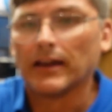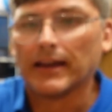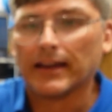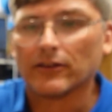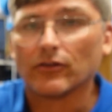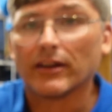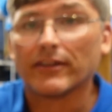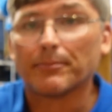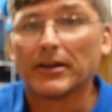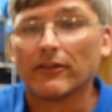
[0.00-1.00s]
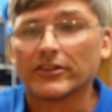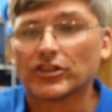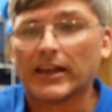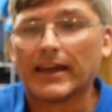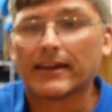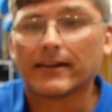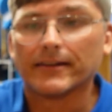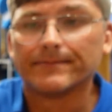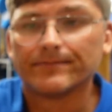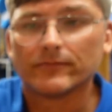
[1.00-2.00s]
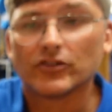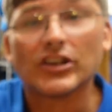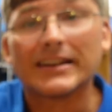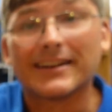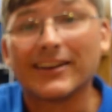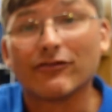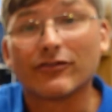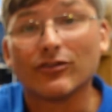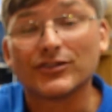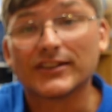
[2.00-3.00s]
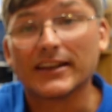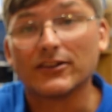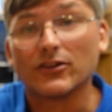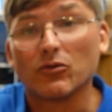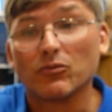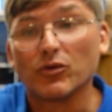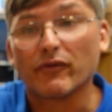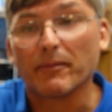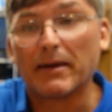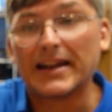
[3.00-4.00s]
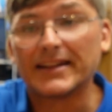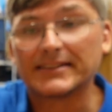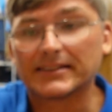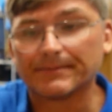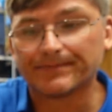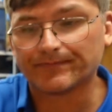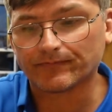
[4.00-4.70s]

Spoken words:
And you give it a bit of a shake, gently, of course, that you don't move the pellets.